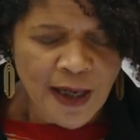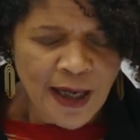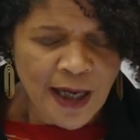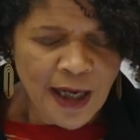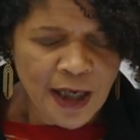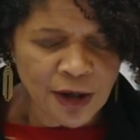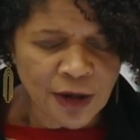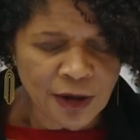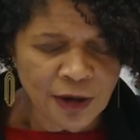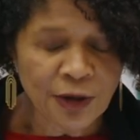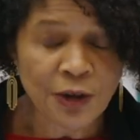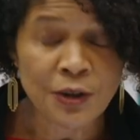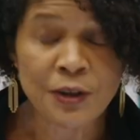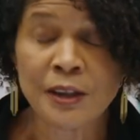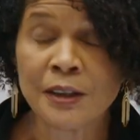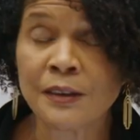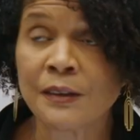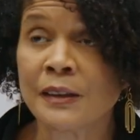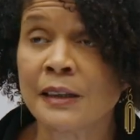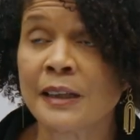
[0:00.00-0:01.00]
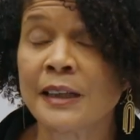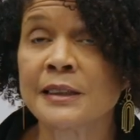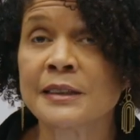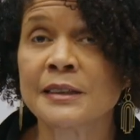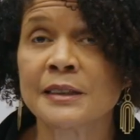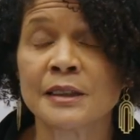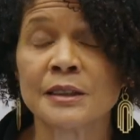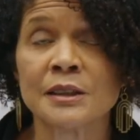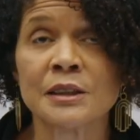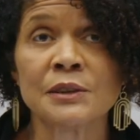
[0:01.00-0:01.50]
and learning the
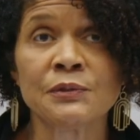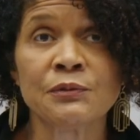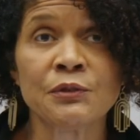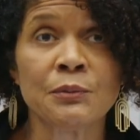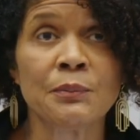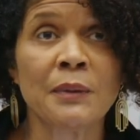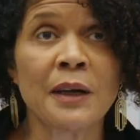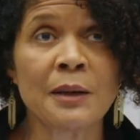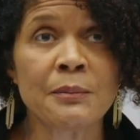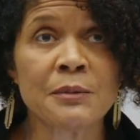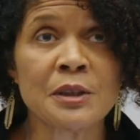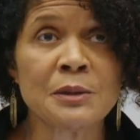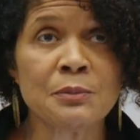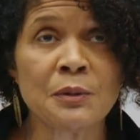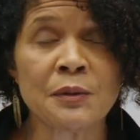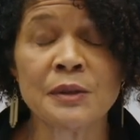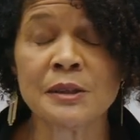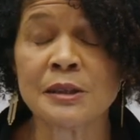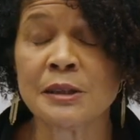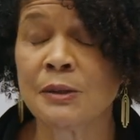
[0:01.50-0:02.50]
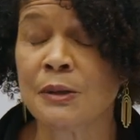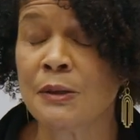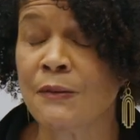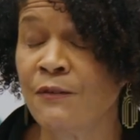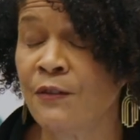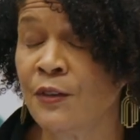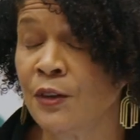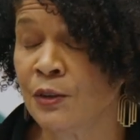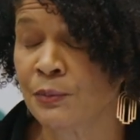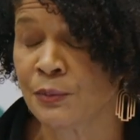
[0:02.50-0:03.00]
lessons from Hammersmith and
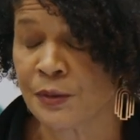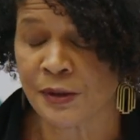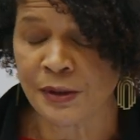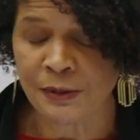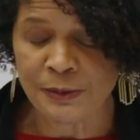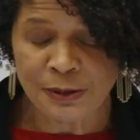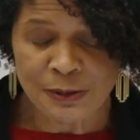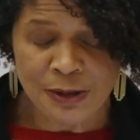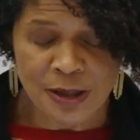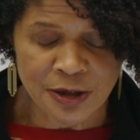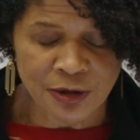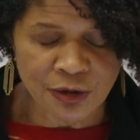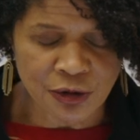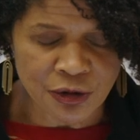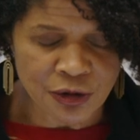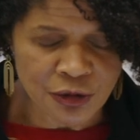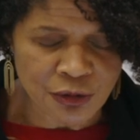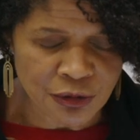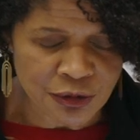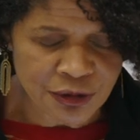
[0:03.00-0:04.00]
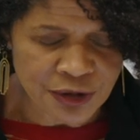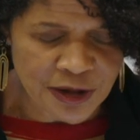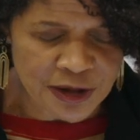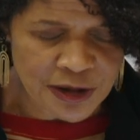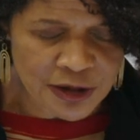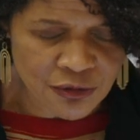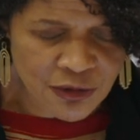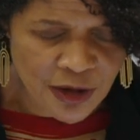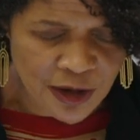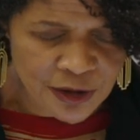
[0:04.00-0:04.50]
Fulham and the industrial
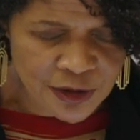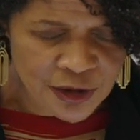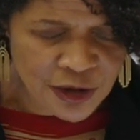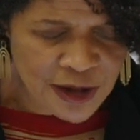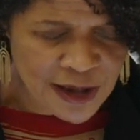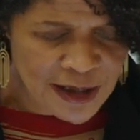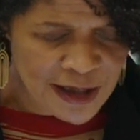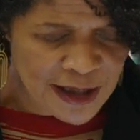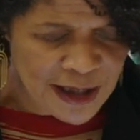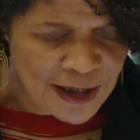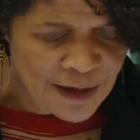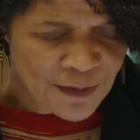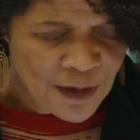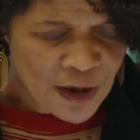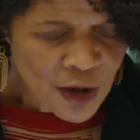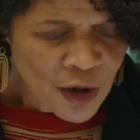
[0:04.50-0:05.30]
strategy here